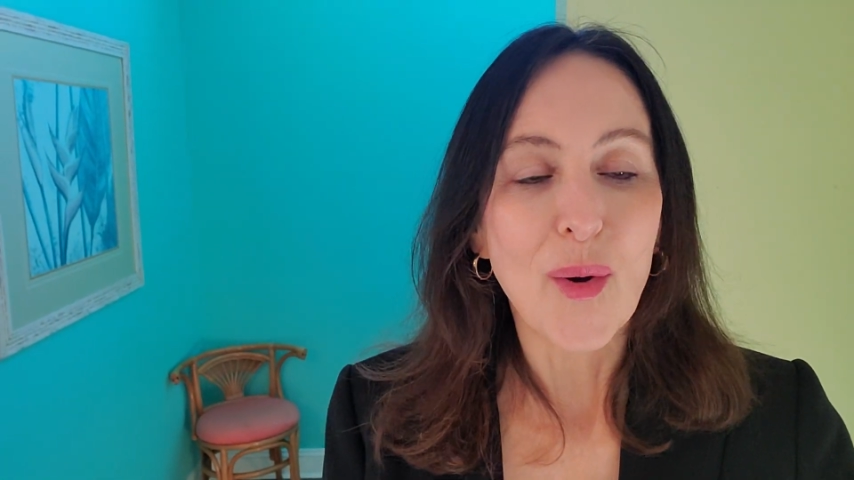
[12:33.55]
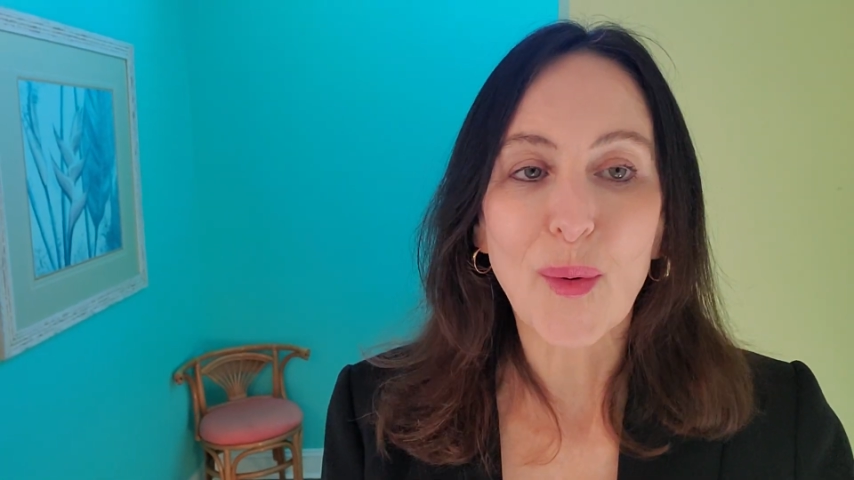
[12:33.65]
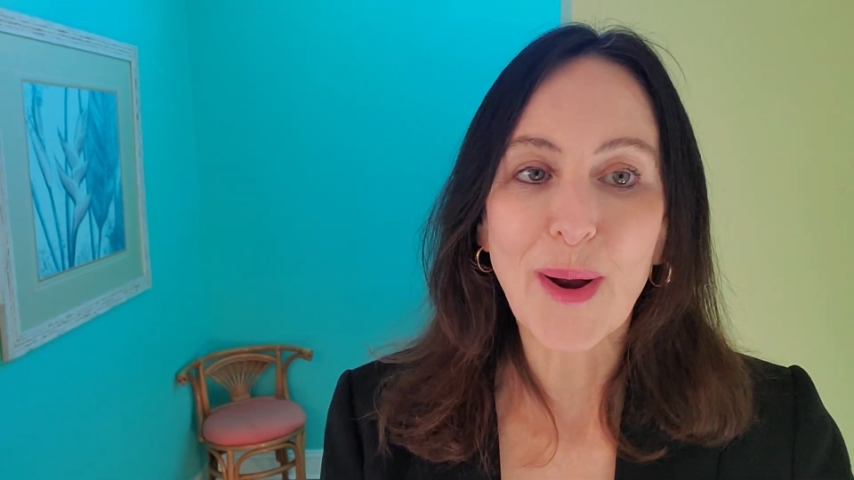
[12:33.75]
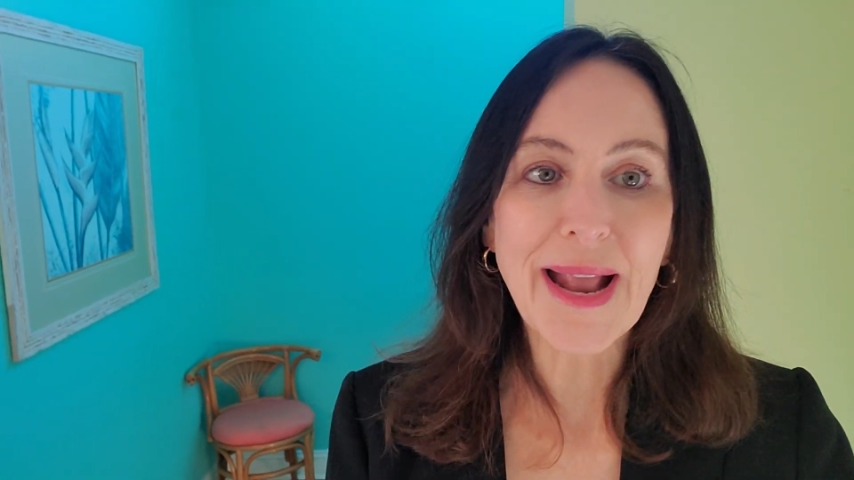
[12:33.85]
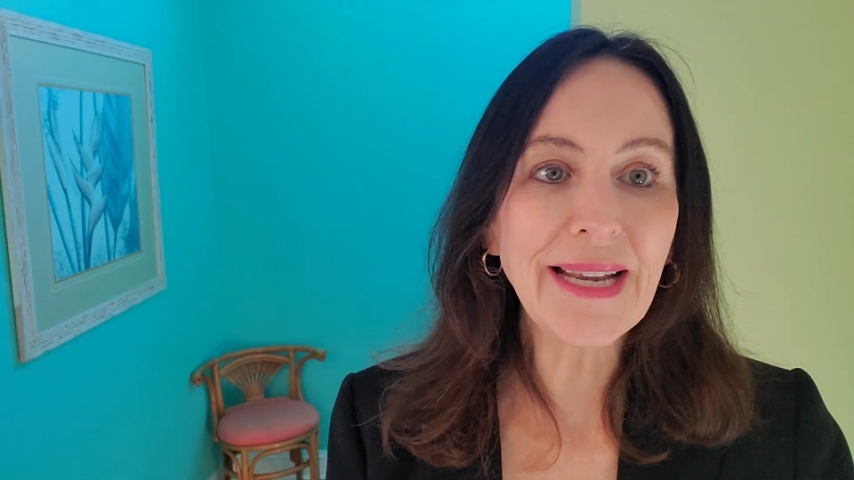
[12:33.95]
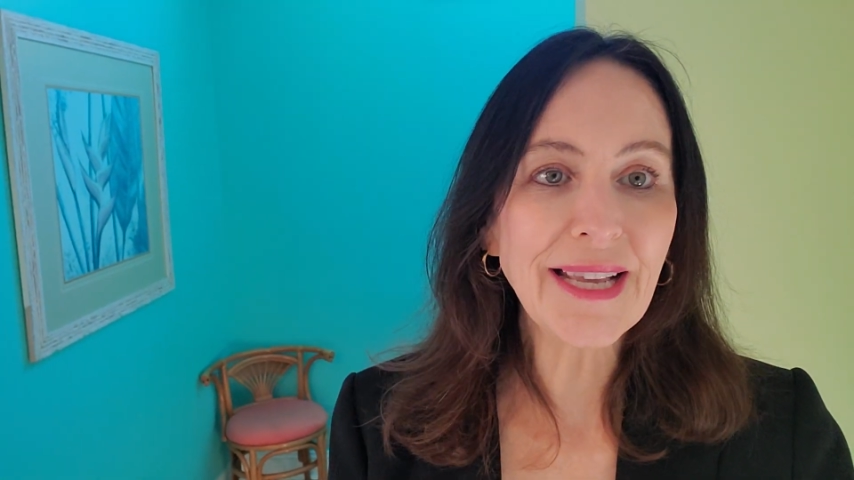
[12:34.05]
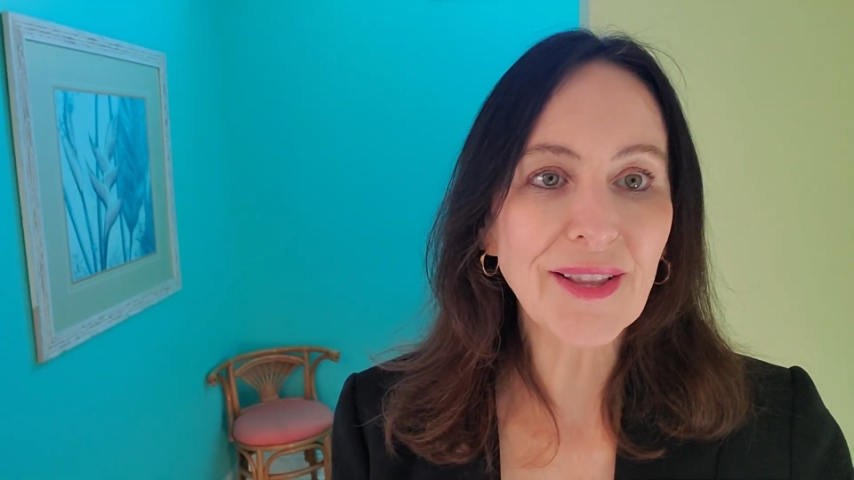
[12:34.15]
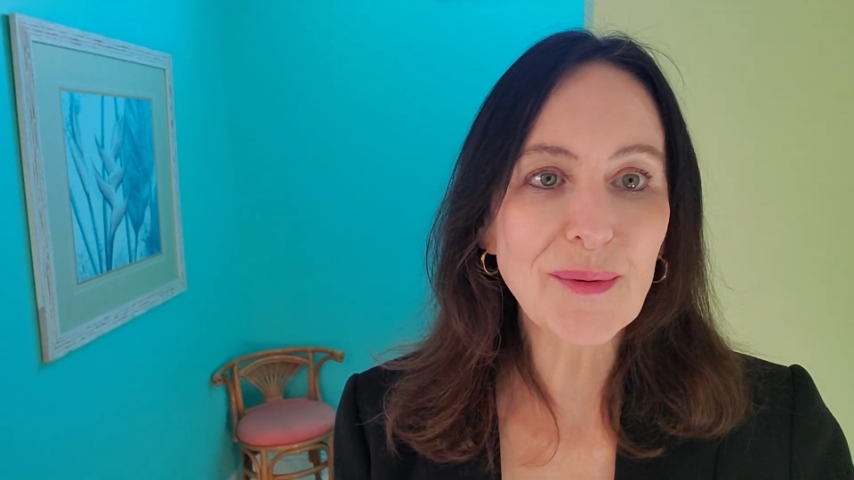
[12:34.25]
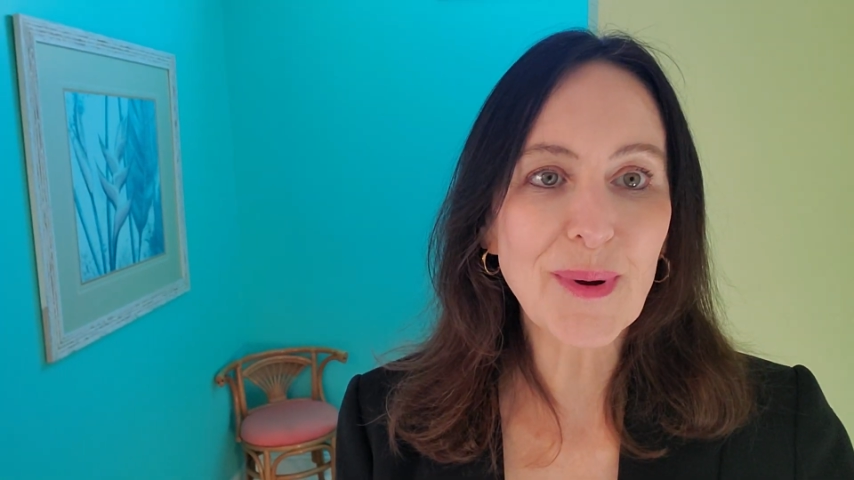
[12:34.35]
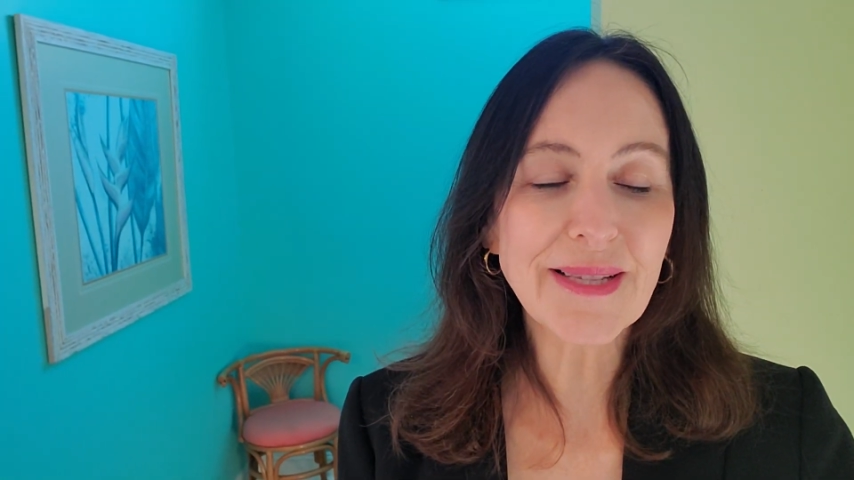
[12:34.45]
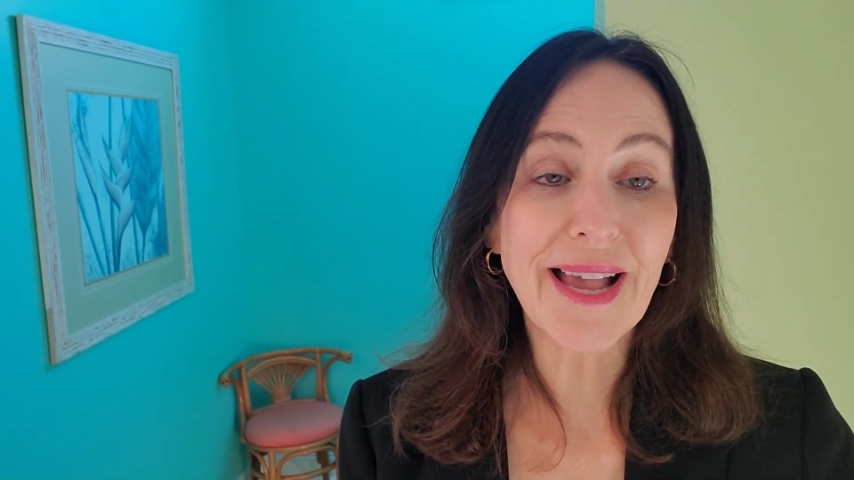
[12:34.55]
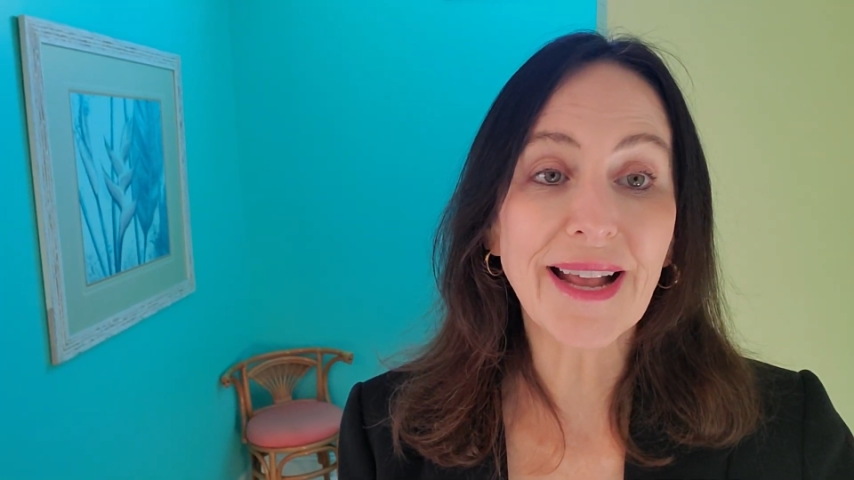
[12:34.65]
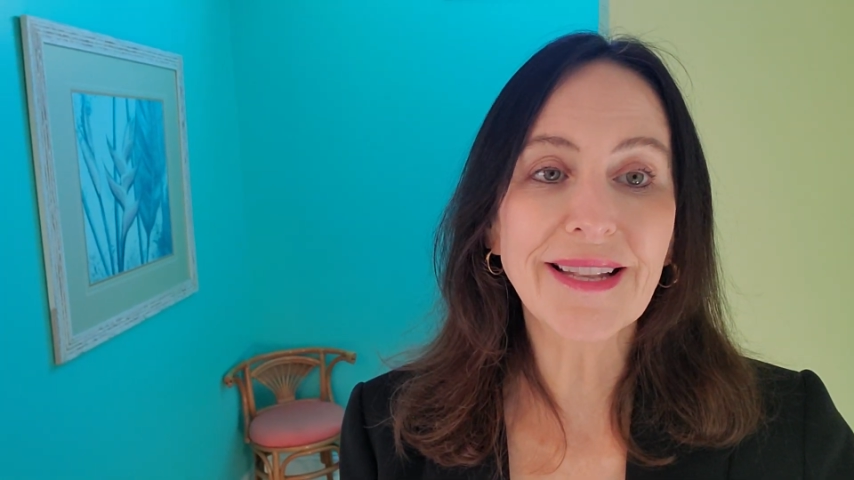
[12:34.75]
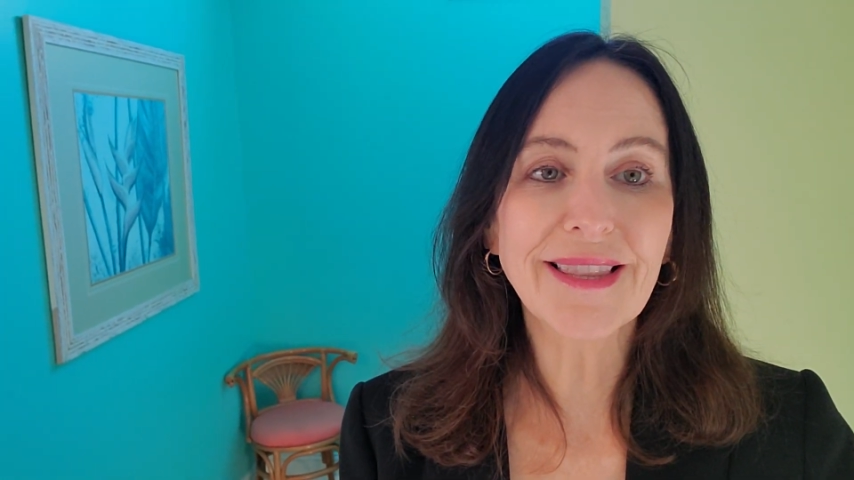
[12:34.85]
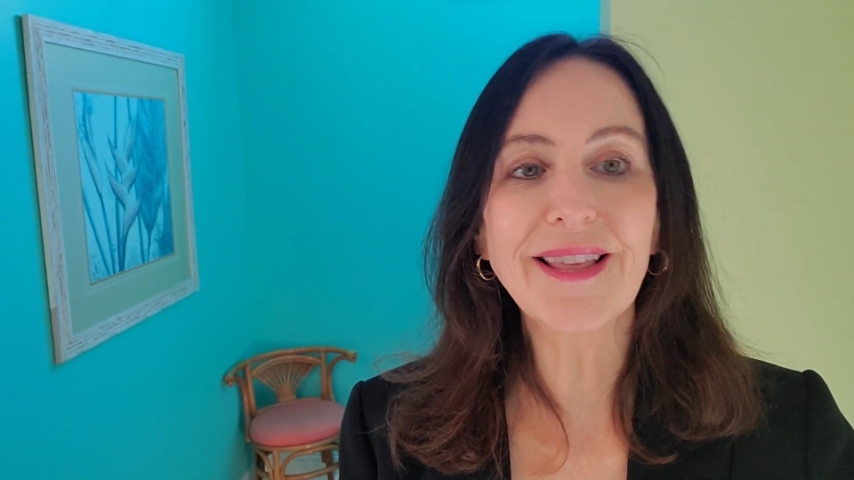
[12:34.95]
or any other ones,
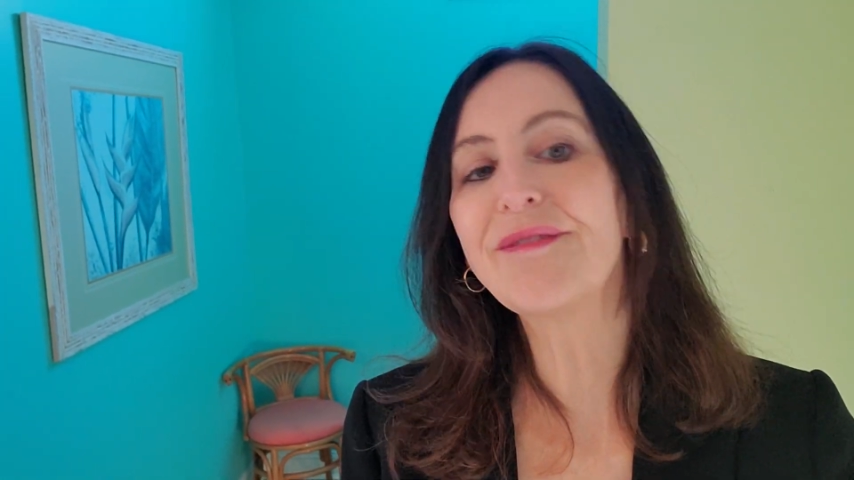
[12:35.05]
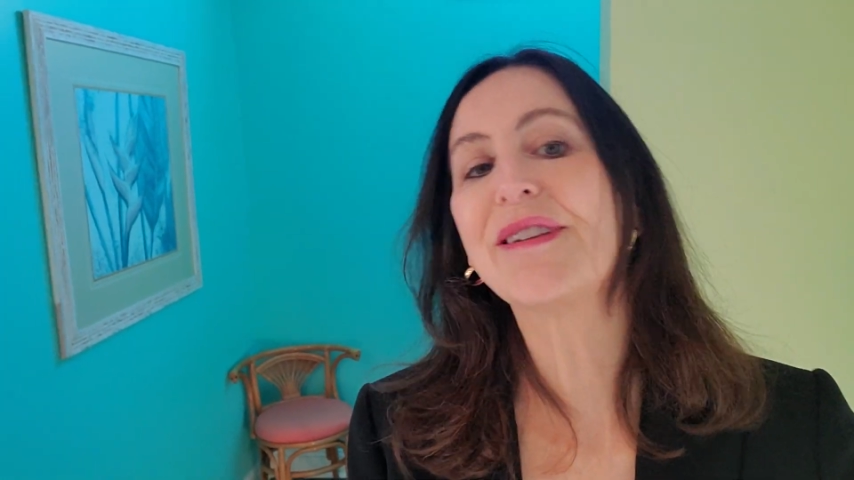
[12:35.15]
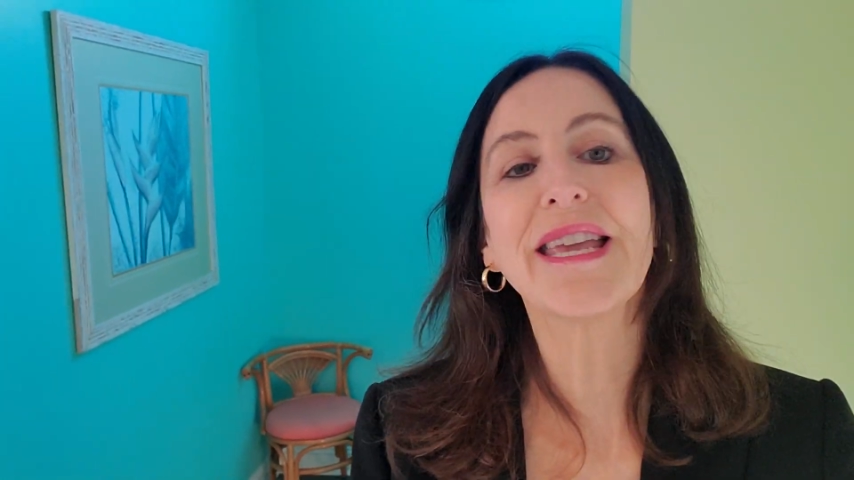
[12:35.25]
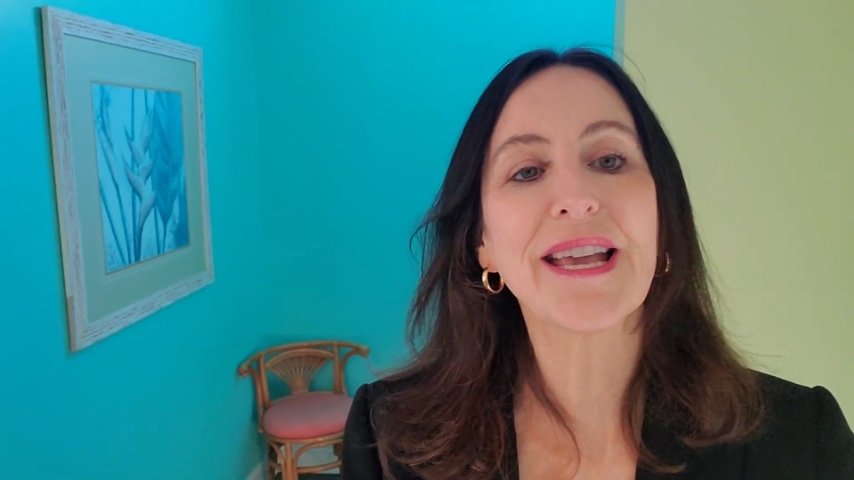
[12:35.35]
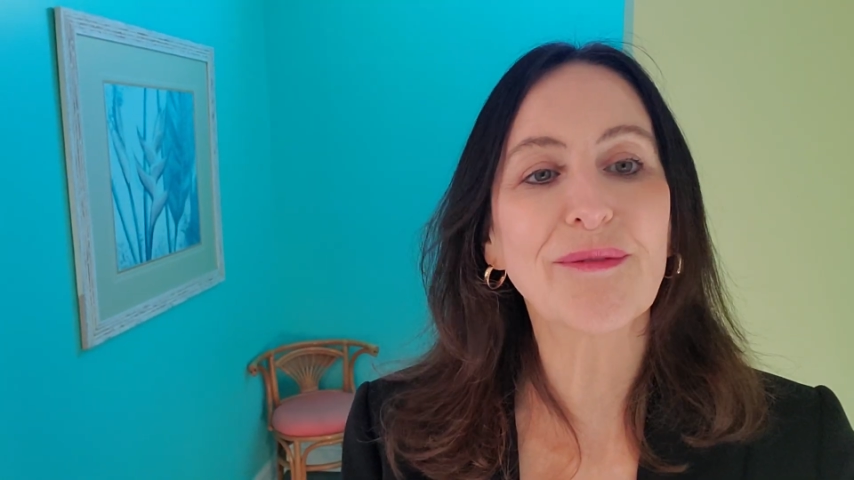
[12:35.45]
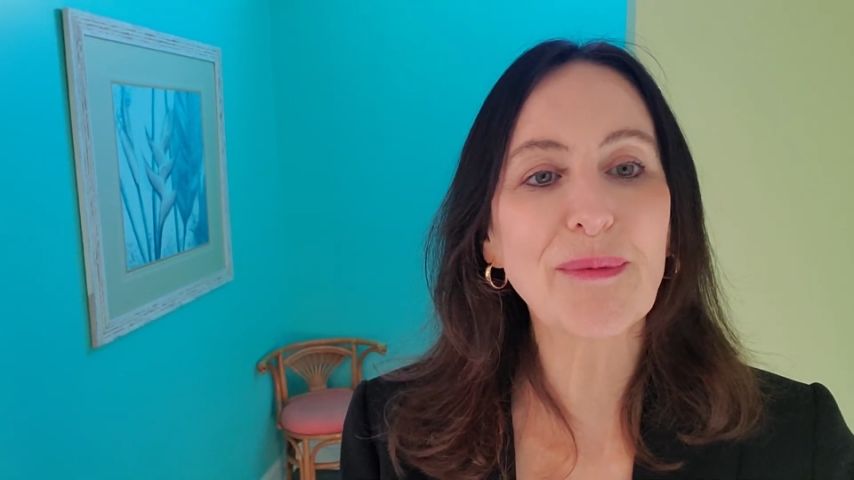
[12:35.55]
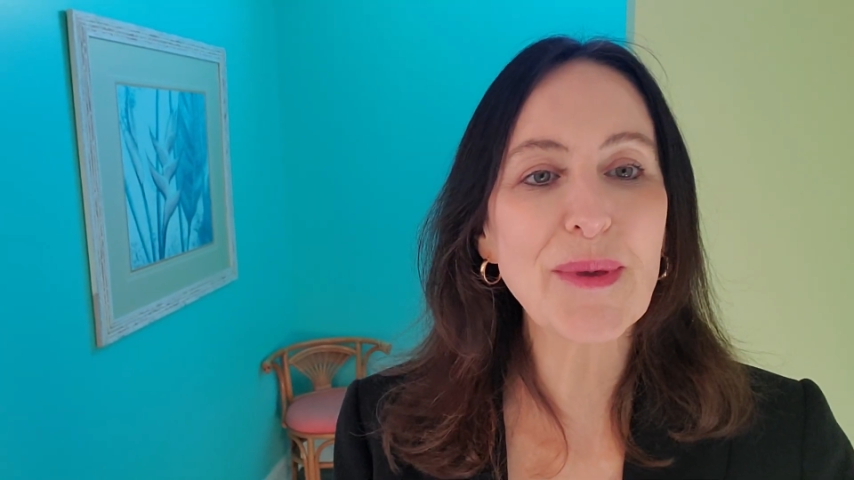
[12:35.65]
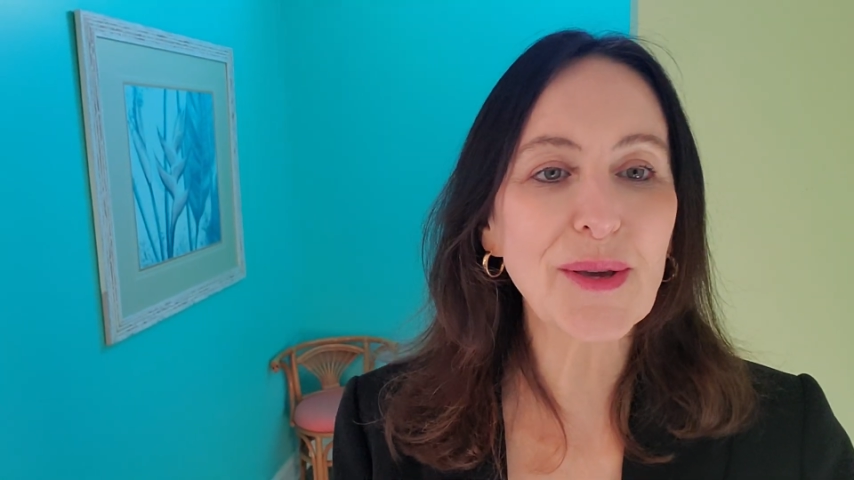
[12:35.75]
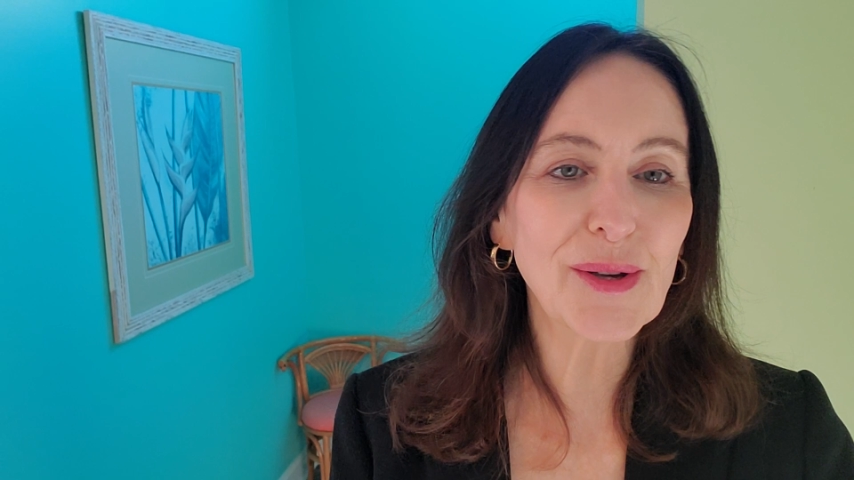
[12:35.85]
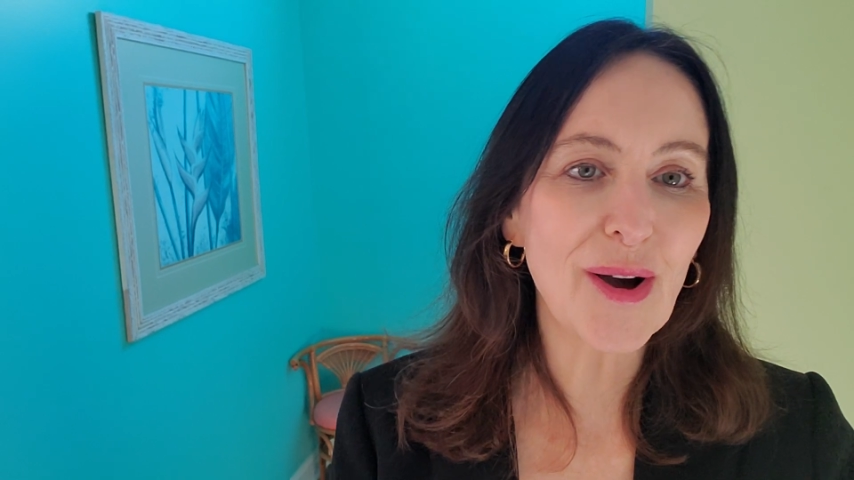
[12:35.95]
I'd love to hear from you.